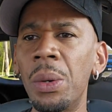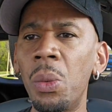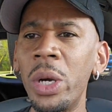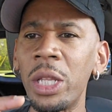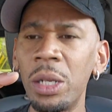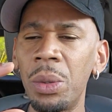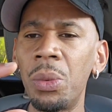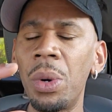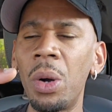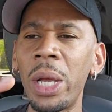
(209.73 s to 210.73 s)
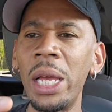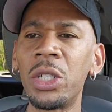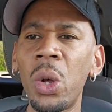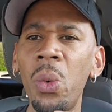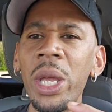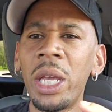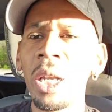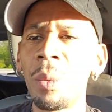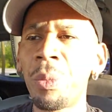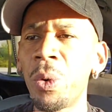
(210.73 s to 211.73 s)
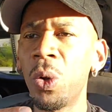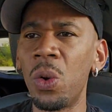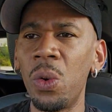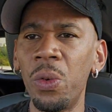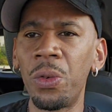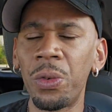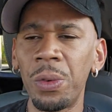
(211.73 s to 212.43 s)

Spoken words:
With it, okay, so we can improve